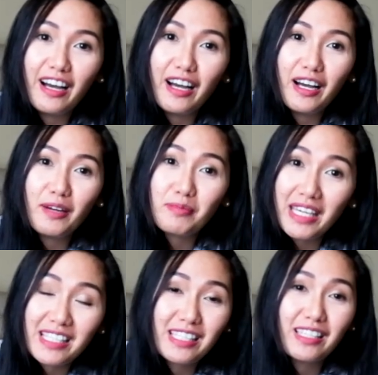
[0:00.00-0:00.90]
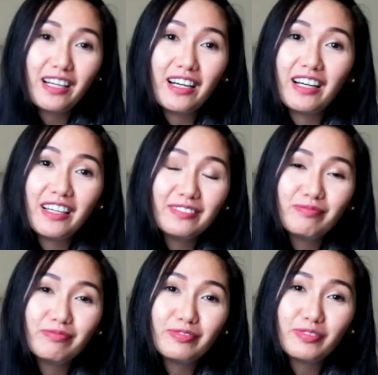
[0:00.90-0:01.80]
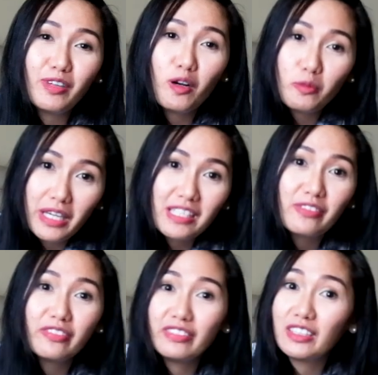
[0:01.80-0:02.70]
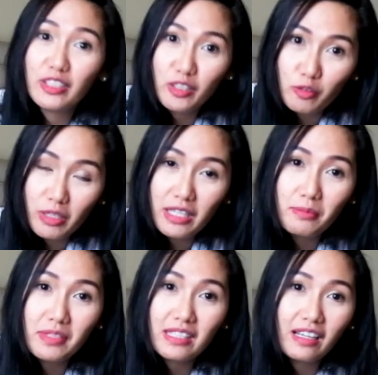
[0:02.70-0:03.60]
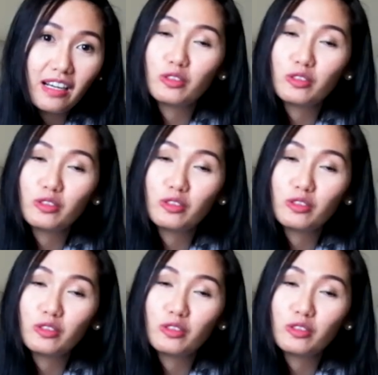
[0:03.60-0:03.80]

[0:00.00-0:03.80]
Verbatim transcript: um, yes, uh, always fulfill your dreams.